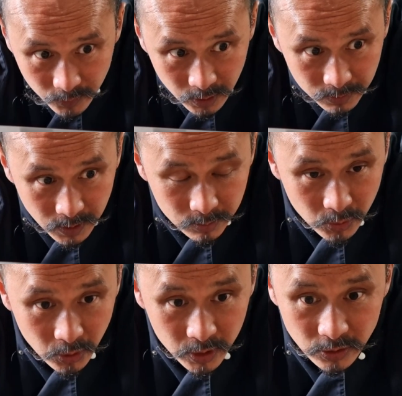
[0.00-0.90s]
About
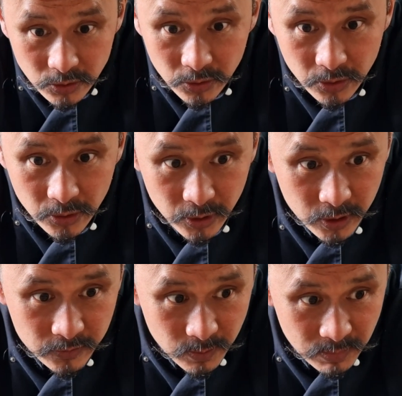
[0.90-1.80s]
more than 2/3
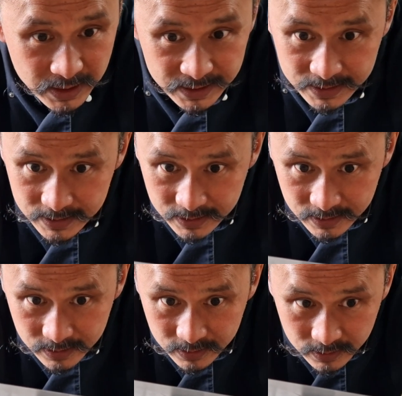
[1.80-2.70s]
of the blade
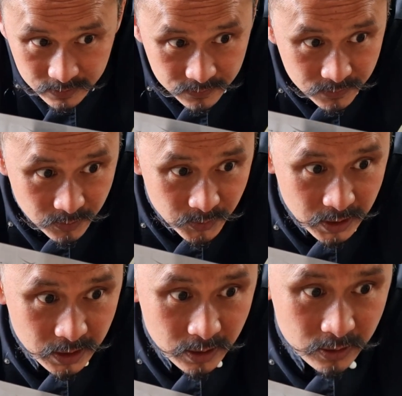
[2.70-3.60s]
from the
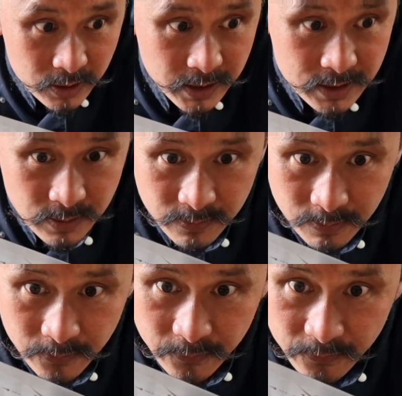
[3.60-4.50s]
heel has a
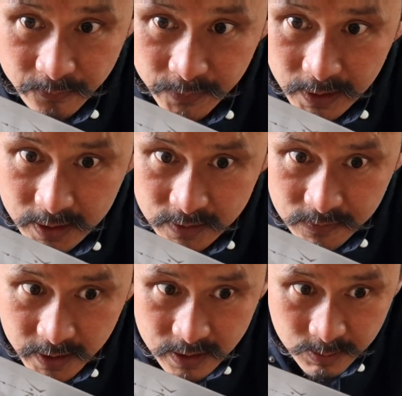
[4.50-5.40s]
nice
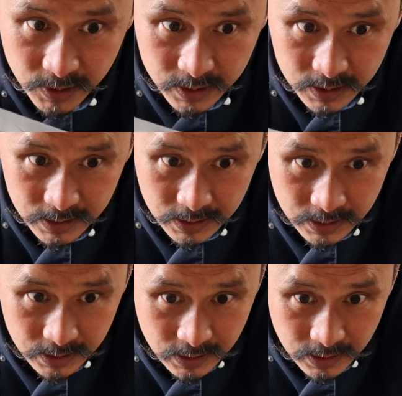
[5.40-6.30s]
flat spot.
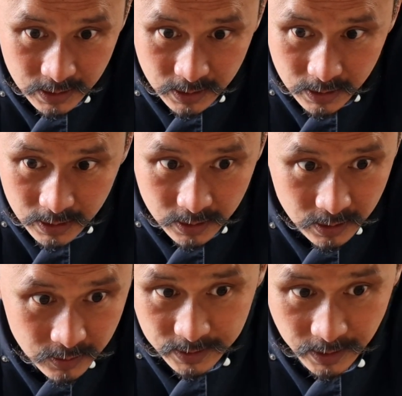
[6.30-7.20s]

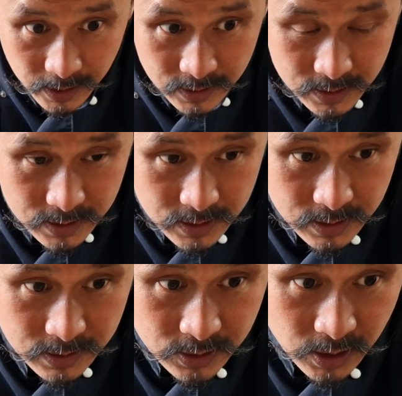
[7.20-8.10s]
A nice
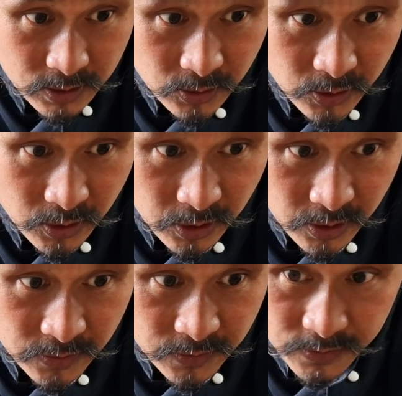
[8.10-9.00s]
gentle
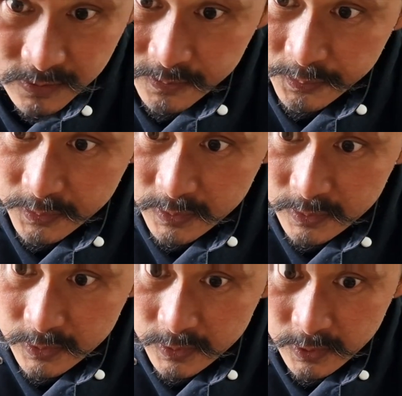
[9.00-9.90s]
curve
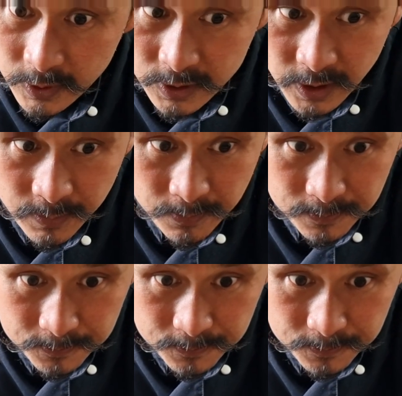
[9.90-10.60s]
to the tip.